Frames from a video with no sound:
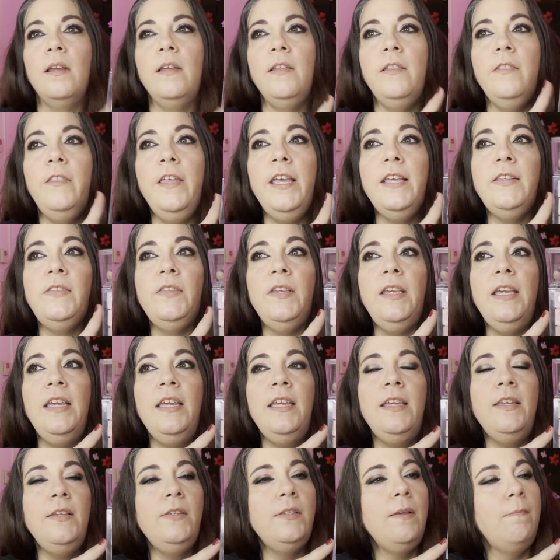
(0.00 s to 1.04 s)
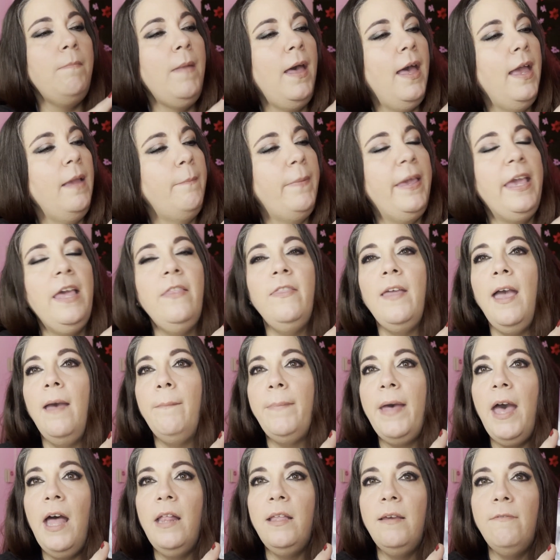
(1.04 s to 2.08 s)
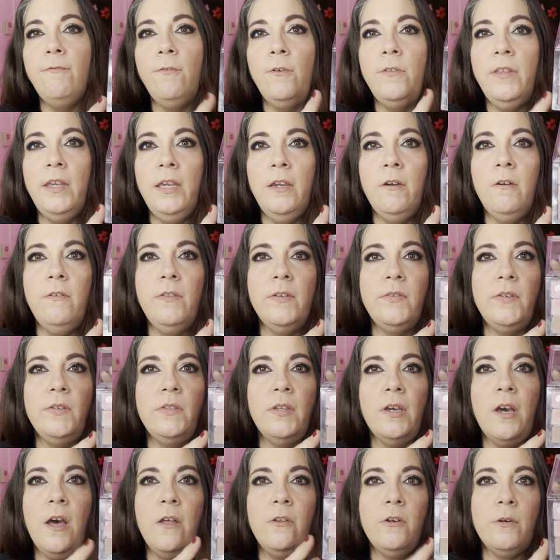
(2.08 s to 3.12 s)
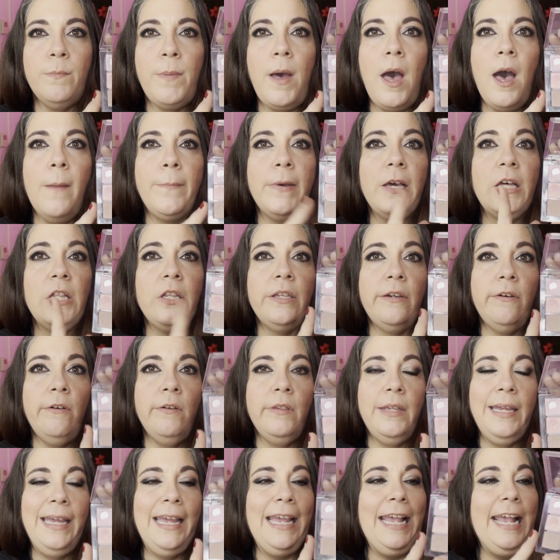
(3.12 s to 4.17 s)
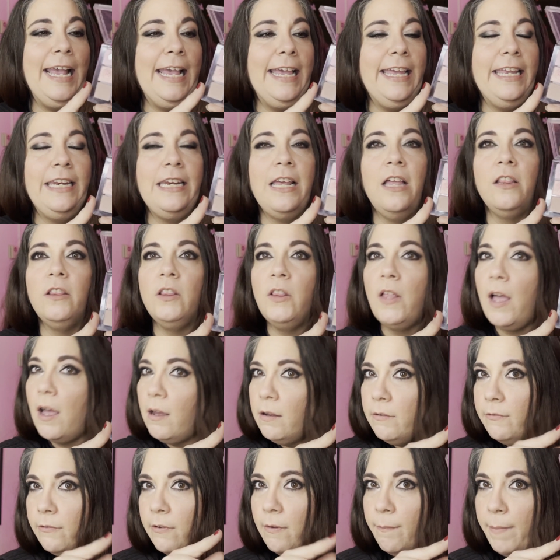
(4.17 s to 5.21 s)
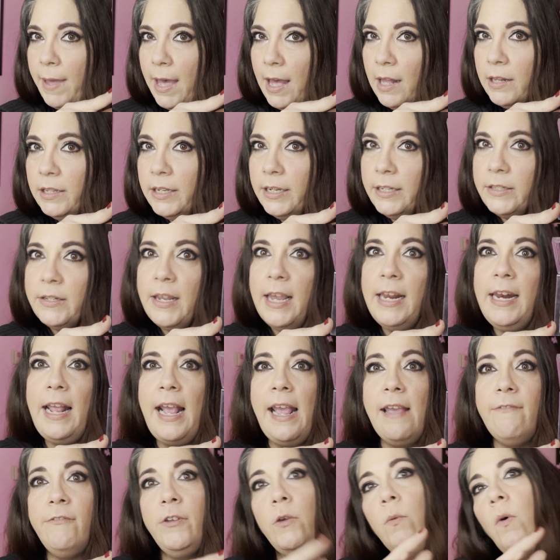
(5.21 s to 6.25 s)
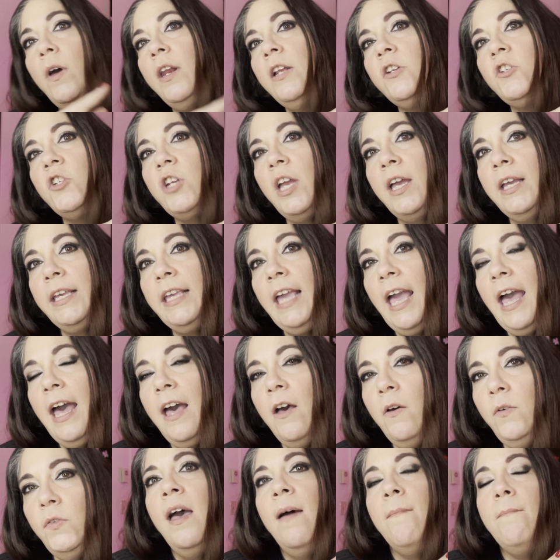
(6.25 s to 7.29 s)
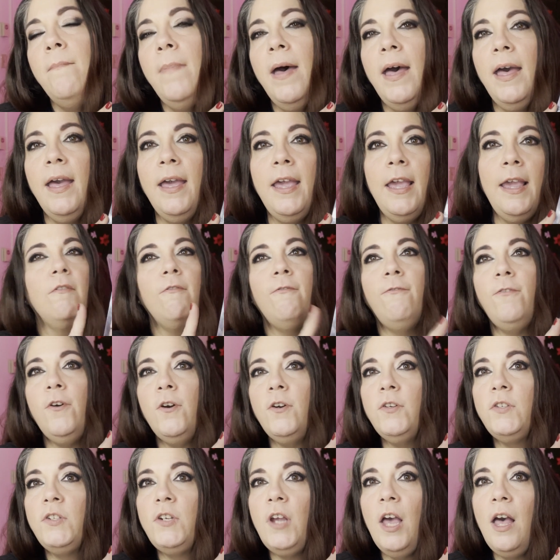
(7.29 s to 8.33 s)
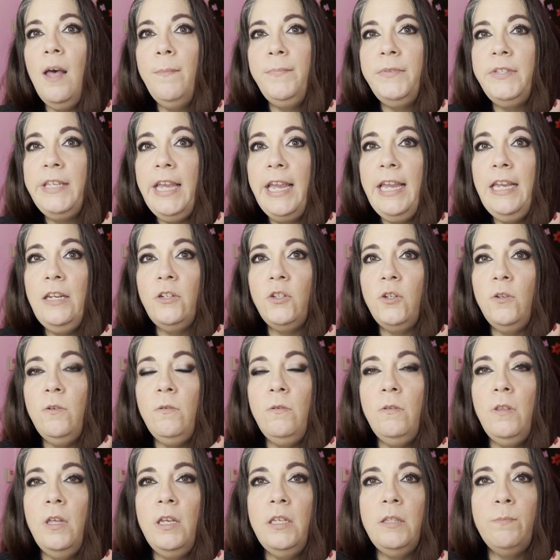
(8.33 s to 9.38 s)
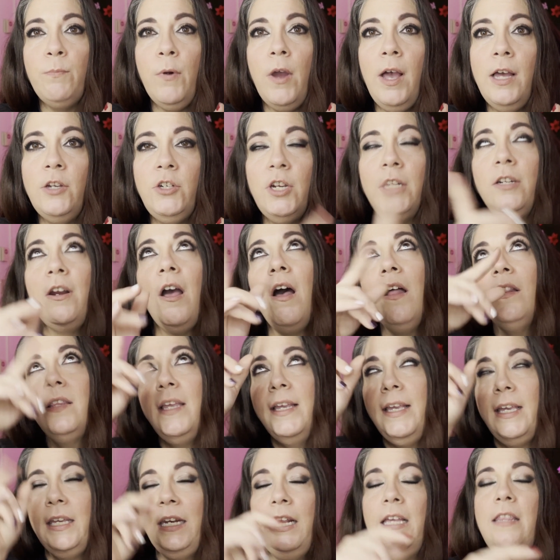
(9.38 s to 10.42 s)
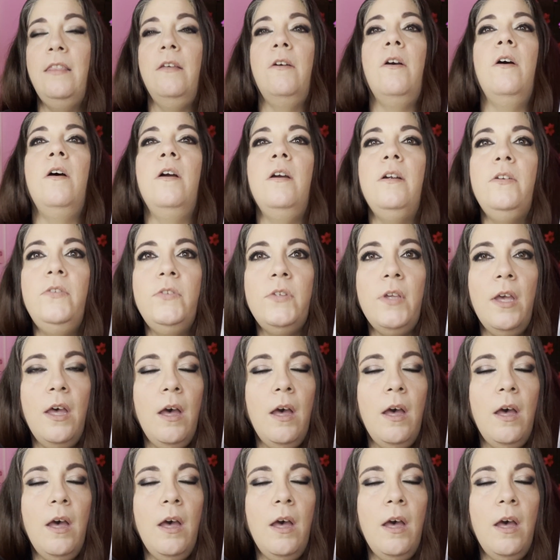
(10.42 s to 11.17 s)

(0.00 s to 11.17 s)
This is my Pan That palette for the year. This is the ColourPop Clearly in Love palette. And if you want to check out my first update to this project, I'll link it in the cards up